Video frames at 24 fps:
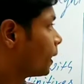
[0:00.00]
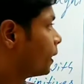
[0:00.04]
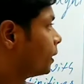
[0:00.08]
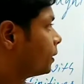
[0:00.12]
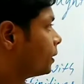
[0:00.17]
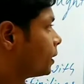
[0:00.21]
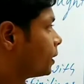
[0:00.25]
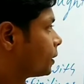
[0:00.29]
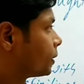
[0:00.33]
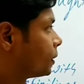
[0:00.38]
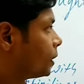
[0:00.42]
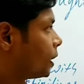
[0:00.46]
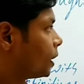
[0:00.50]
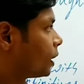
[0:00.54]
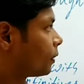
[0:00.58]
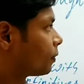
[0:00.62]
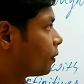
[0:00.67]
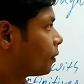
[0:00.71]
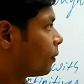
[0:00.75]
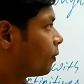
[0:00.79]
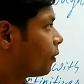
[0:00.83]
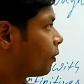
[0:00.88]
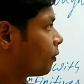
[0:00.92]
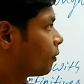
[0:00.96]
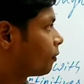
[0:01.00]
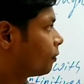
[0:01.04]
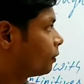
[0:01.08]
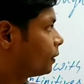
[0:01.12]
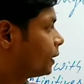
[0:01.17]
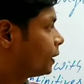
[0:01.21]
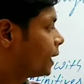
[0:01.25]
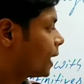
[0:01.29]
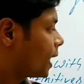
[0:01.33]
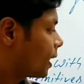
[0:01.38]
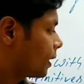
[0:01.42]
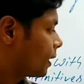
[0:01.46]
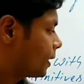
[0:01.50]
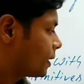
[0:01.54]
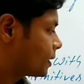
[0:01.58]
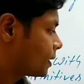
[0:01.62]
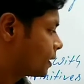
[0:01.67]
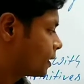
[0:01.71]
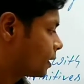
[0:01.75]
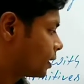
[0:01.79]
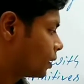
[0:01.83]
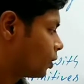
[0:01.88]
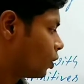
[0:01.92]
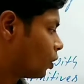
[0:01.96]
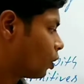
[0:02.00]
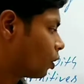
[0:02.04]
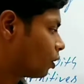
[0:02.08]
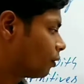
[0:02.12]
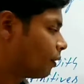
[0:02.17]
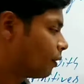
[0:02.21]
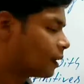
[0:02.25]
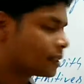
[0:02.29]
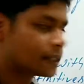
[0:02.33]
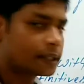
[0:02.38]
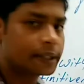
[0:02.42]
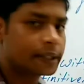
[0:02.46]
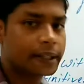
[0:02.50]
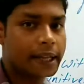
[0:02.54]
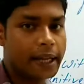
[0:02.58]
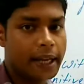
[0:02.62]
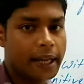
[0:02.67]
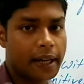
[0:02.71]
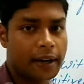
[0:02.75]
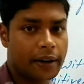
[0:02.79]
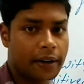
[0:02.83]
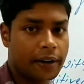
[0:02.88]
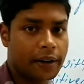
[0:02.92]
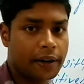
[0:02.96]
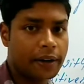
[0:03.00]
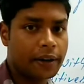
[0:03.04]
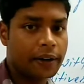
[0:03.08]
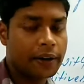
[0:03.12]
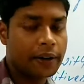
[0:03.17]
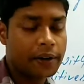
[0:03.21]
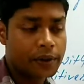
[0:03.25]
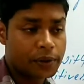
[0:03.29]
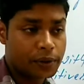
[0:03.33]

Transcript: the third form of dare is always dare.